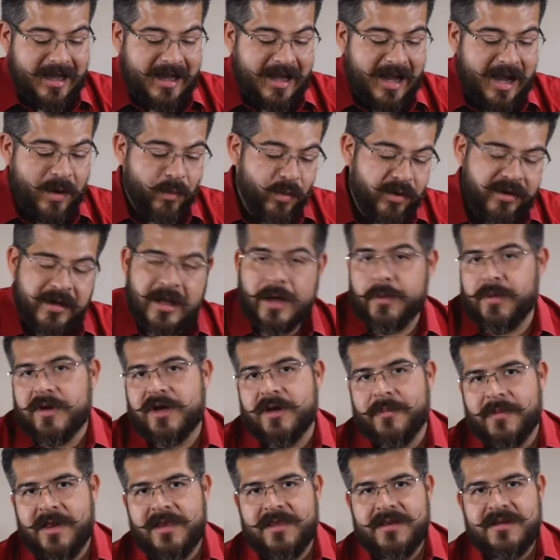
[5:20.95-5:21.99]
I would not
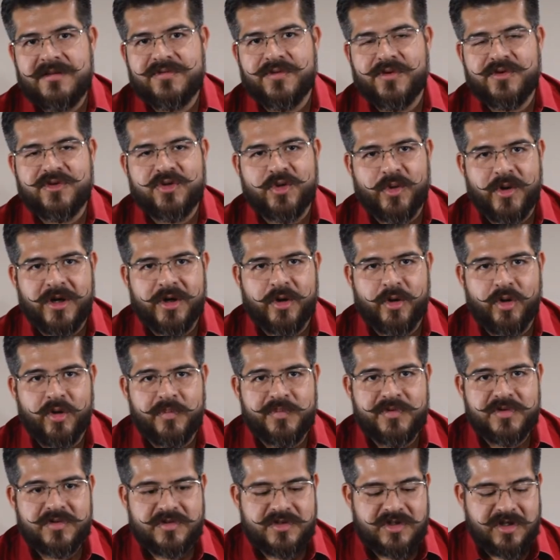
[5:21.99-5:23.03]
recommend these for student
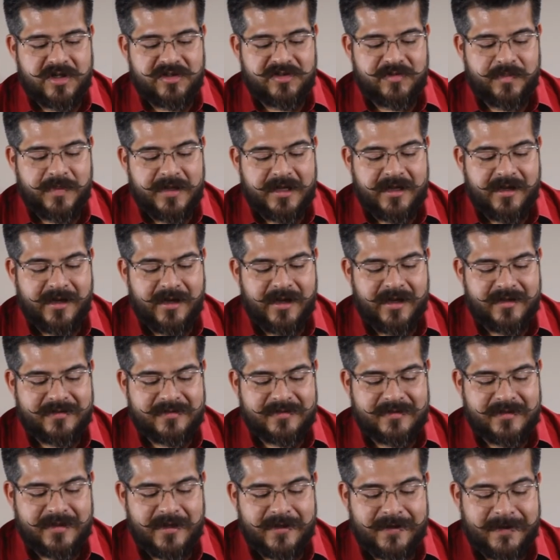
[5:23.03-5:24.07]
groups just
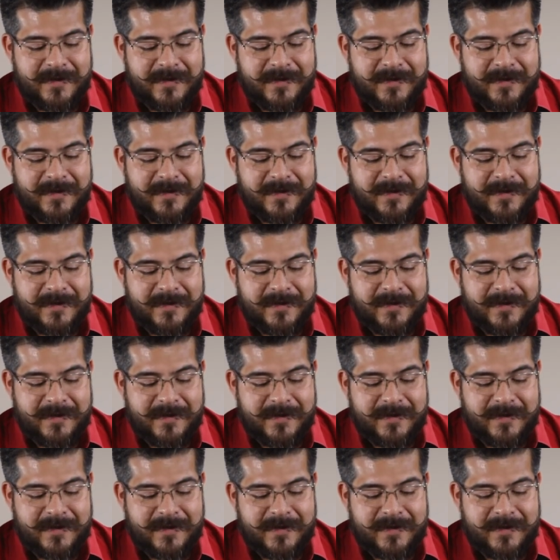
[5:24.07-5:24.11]
because